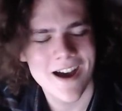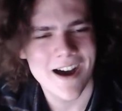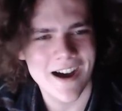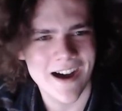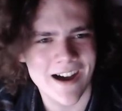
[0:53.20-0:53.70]

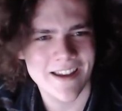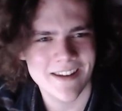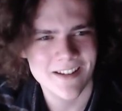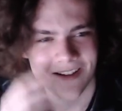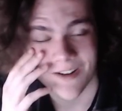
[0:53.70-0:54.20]
Uh,
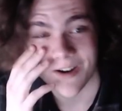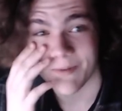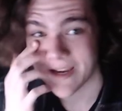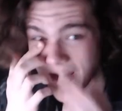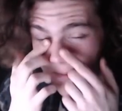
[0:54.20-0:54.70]
and you know, I
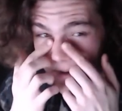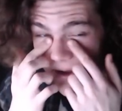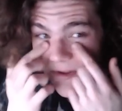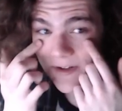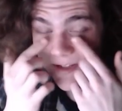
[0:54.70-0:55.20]
wake up, and now
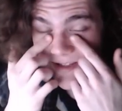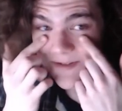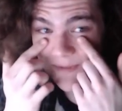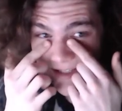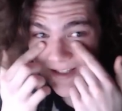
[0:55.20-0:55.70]
there are like these
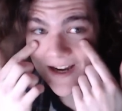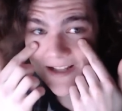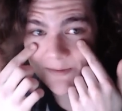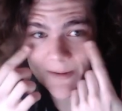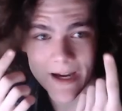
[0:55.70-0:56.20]
red
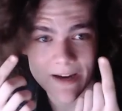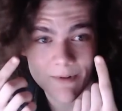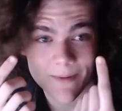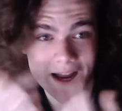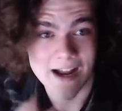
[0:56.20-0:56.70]
lines where my
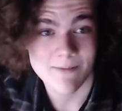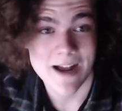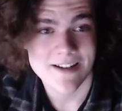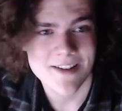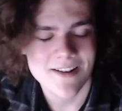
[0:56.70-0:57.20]
where my eye
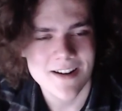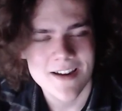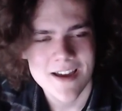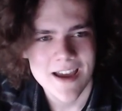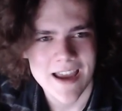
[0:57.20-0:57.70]
bags are,
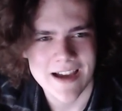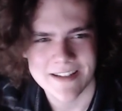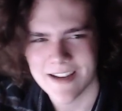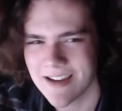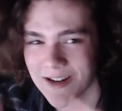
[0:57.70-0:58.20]

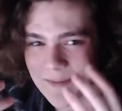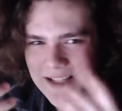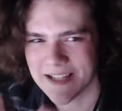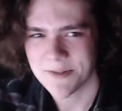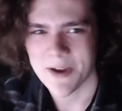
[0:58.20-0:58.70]
and uh, you know, my
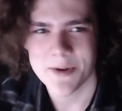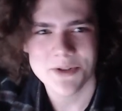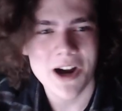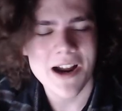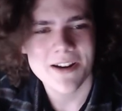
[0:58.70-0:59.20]
skin's rather
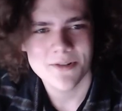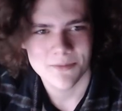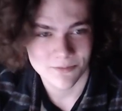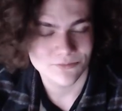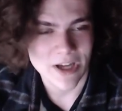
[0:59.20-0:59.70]
dry,
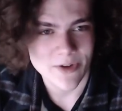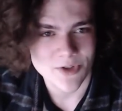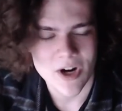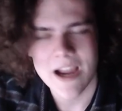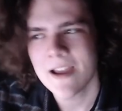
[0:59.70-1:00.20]
rather
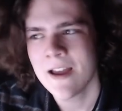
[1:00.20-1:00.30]
dry,